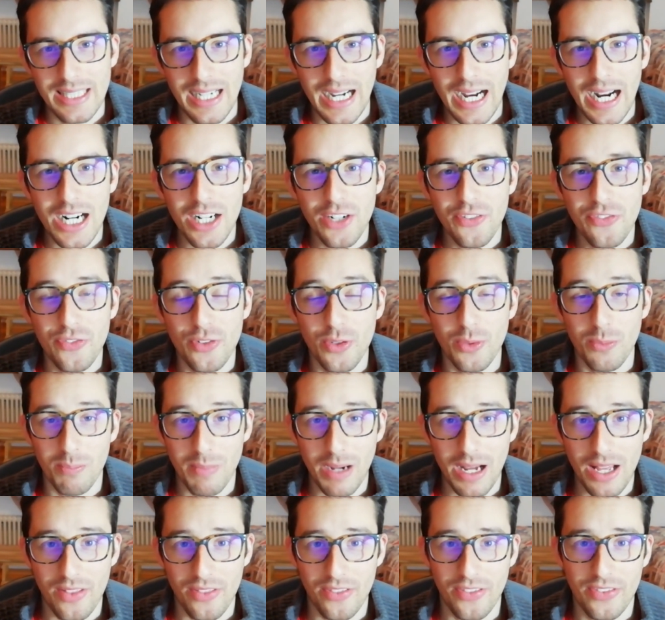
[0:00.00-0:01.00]
Are few
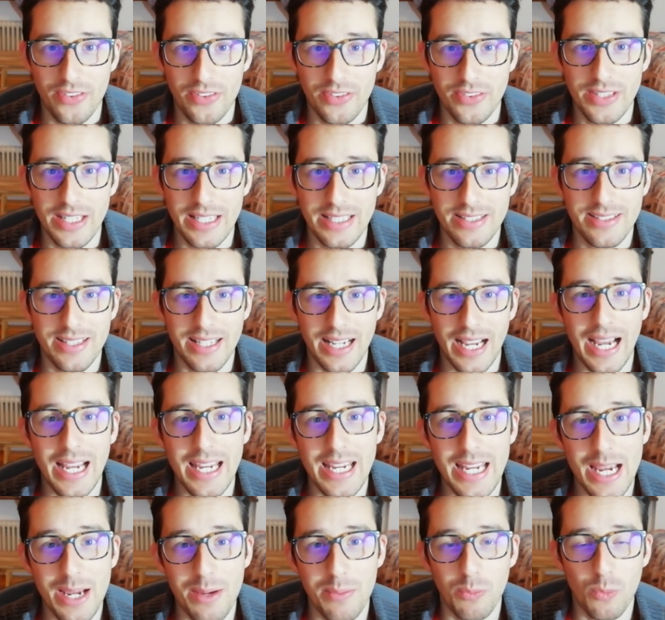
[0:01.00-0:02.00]
months that I
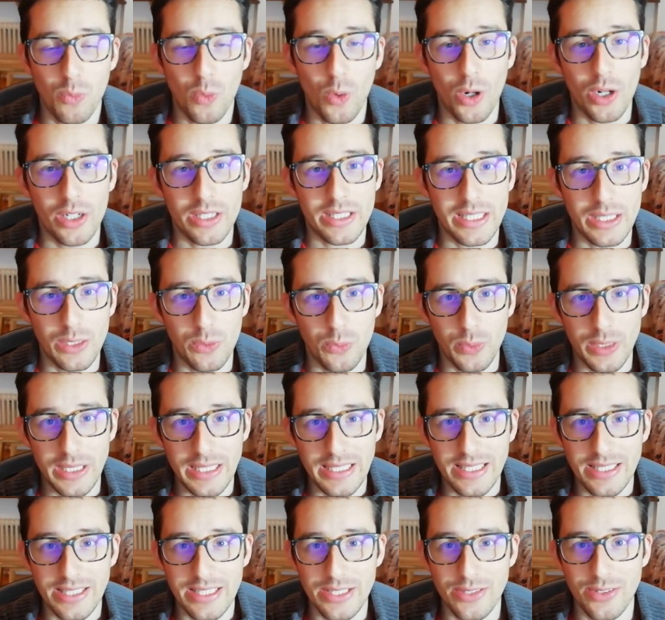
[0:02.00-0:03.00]
am working
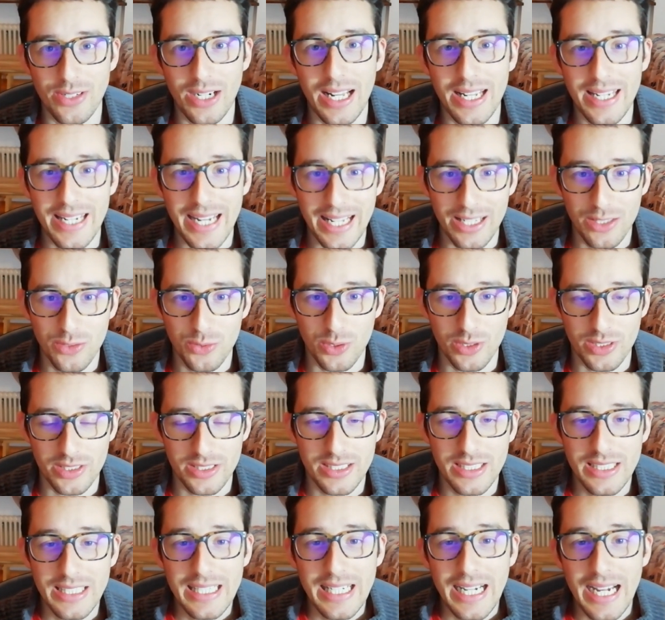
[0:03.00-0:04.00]
with neural
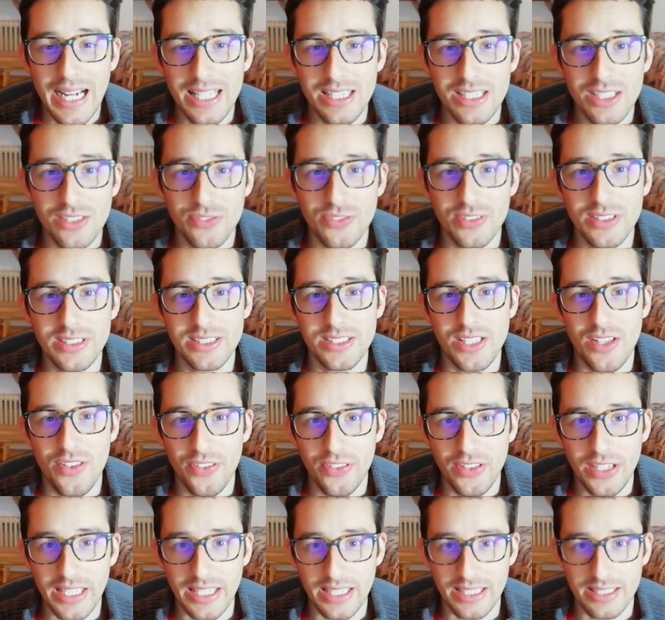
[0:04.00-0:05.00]
network, and the first
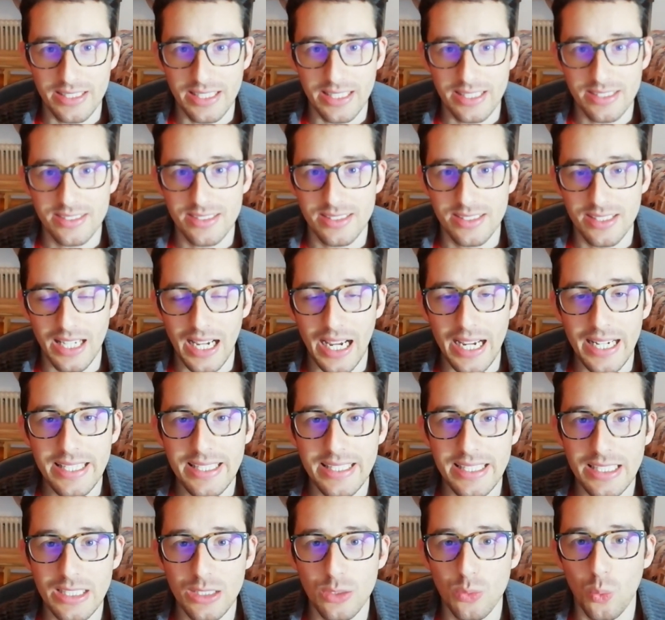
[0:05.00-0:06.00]
thing that I
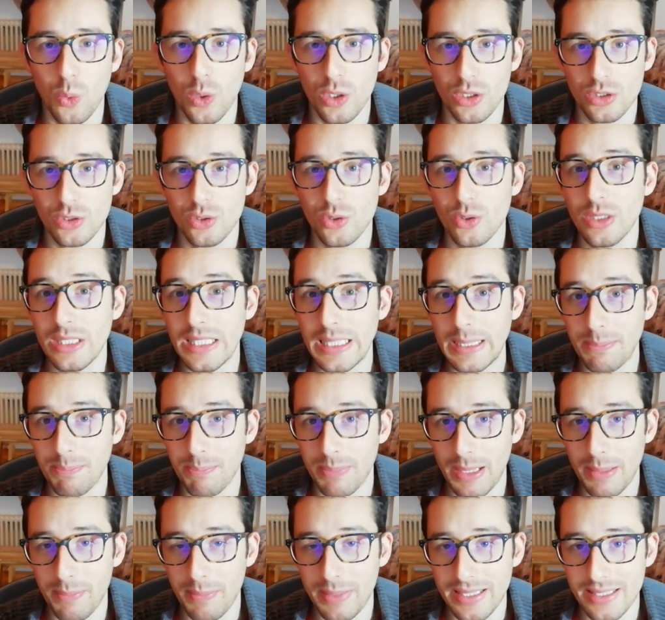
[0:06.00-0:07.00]
did was to
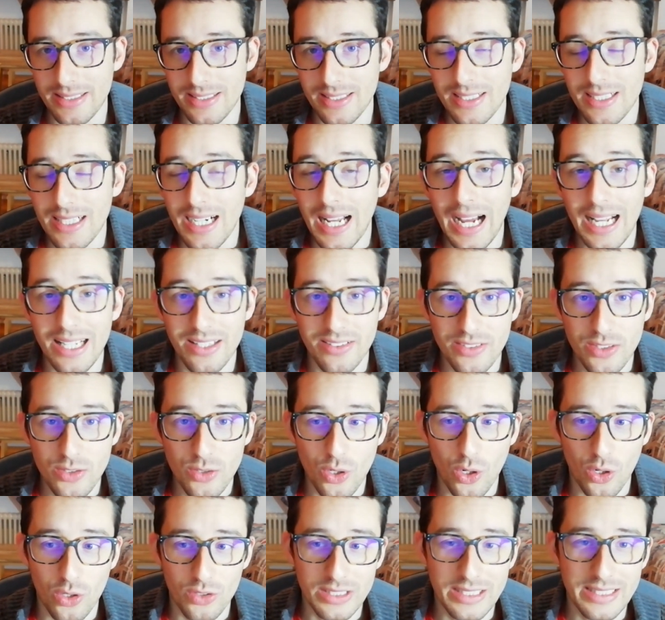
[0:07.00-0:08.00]
implement, as you
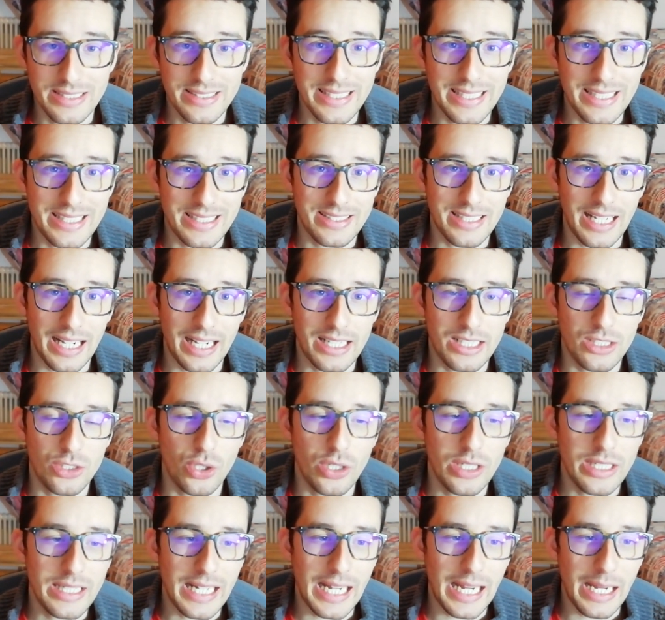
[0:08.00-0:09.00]
know, the
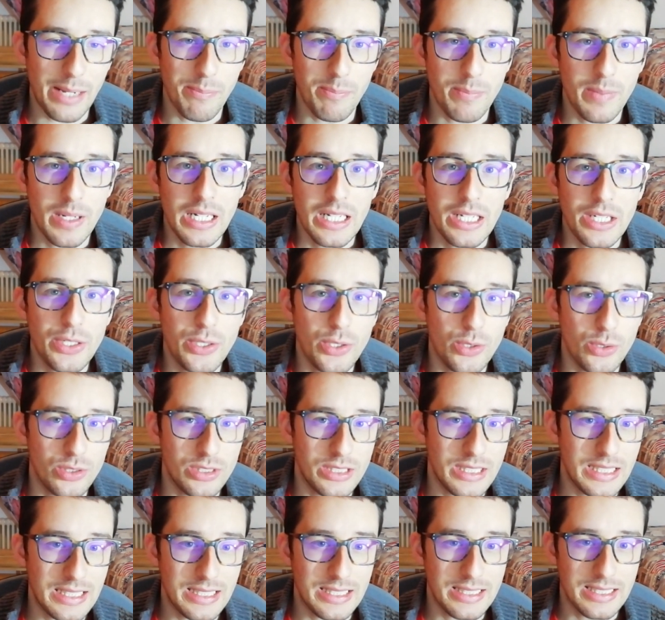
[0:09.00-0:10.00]
tic-tac-toe game
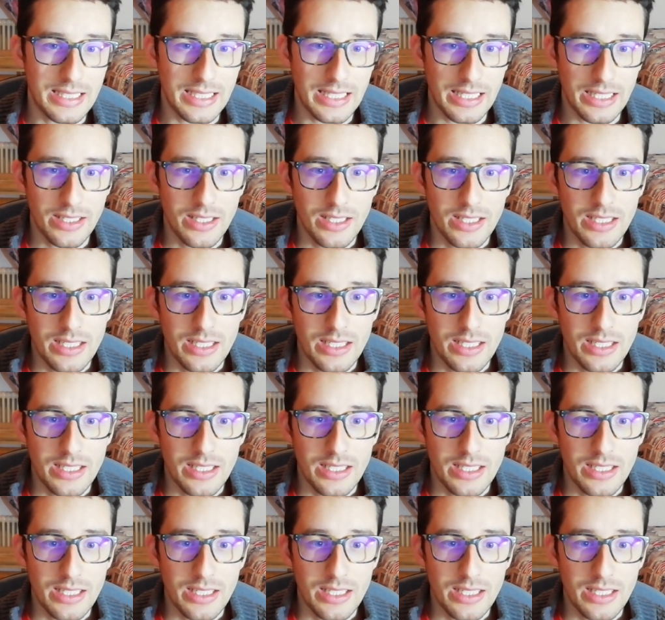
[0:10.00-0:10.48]
using the